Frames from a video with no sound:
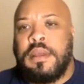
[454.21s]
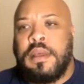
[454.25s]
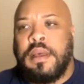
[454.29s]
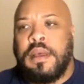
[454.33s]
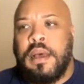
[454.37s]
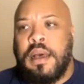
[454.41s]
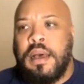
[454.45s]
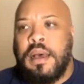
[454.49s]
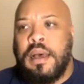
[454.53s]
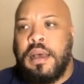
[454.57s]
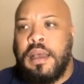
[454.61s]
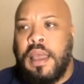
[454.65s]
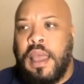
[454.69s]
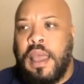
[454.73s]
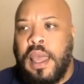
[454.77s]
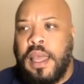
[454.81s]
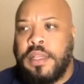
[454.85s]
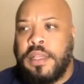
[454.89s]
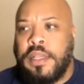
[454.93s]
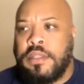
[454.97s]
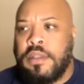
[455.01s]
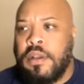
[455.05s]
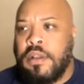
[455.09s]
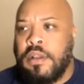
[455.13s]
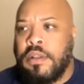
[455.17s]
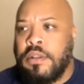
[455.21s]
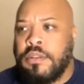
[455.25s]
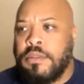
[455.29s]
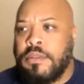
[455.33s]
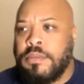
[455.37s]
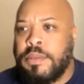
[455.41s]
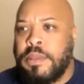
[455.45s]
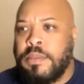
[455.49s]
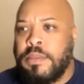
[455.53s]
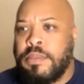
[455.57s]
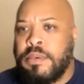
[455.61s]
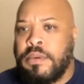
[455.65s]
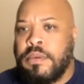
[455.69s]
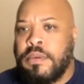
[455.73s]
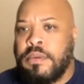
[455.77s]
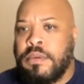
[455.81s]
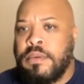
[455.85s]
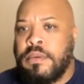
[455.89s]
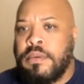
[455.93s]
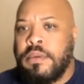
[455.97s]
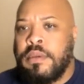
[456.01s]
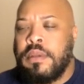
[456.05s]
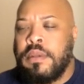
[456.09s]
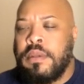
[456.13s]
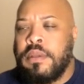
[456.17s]
Uh, ask all those people
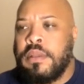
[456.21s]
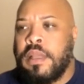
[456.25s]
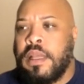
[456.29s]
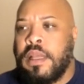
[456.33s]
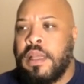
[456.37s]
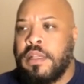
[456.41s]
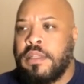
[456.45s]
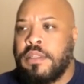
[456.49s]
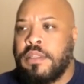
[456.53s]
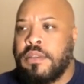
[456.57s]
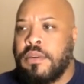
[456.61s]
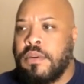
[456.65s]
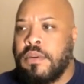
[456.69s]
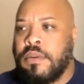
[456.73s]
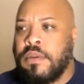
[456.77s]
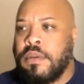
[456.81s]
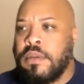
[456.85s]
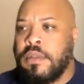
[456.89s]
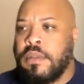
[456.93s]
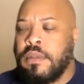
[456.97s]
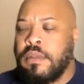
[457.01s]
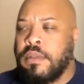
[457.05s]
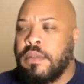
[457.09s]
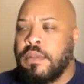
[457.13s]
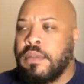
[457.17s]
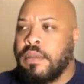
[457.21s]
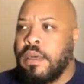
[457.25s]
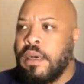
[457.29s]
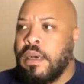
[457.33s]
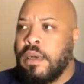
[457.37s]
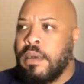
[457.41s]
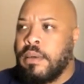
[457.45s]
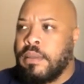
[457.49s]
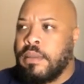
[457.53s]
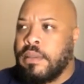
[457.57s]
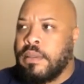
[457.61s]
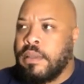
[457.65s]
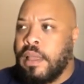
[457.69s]
that's on uh,